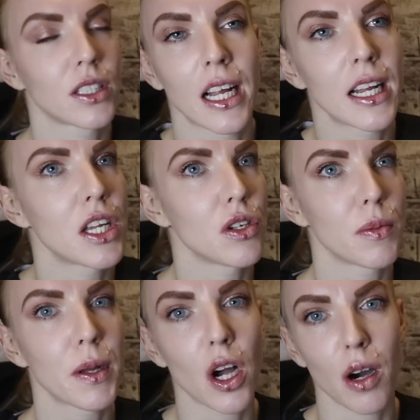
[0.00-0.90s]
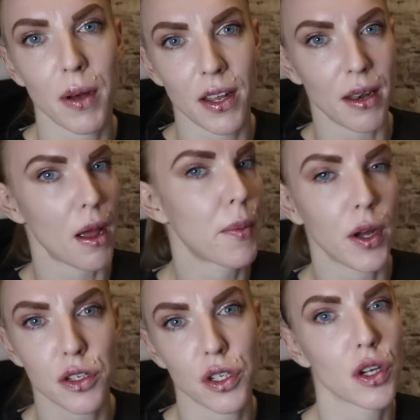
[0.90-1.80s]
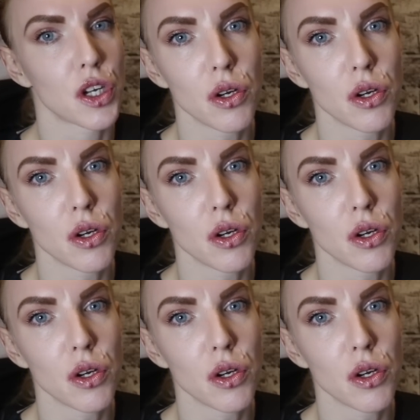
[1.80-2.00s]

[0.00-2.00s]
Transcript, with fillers: telling you to become an, a person on